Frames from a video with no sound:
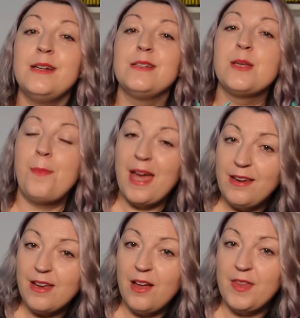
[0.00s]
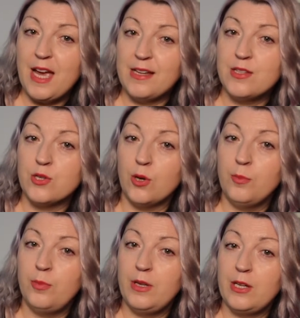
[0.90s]
Depending on the
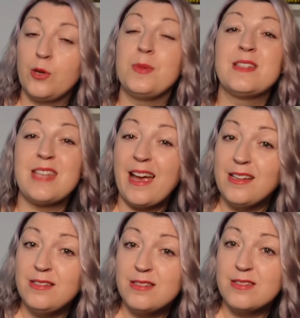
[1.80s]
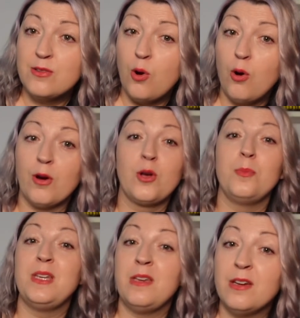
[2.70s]
isotope, it could be seconds, or it could
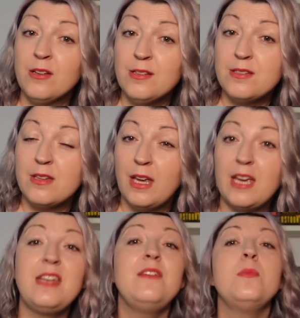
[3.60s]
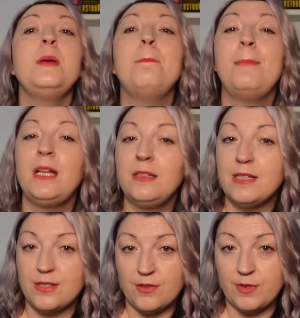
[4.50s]
be years, it could even be
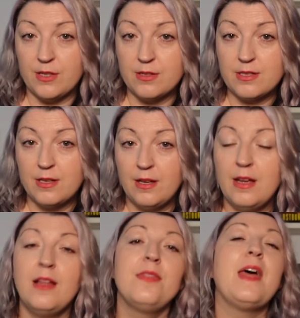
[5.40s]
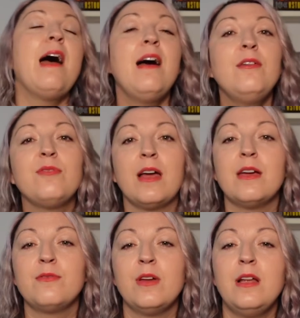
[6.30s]
billions of years. The
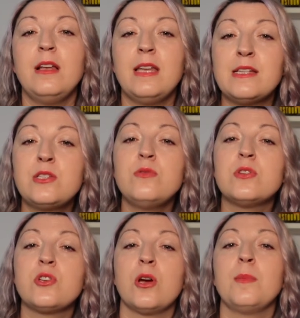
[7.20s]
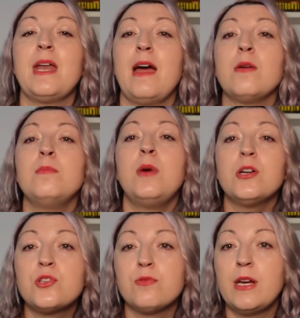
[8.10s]
half-life lets you determine how
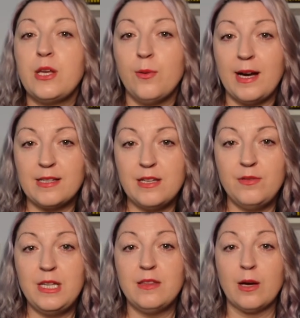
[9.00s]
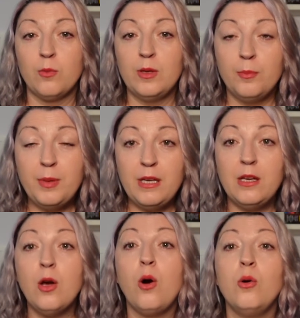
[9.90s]
much radioactivity there will
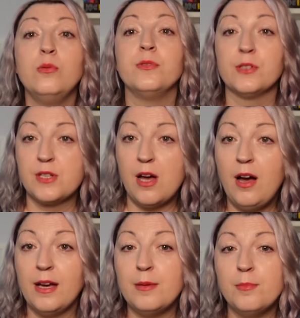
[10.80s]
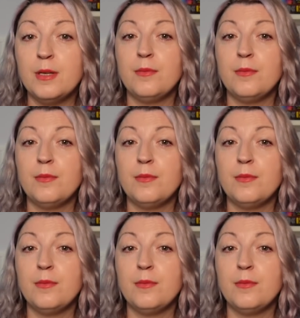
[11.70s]
be over time.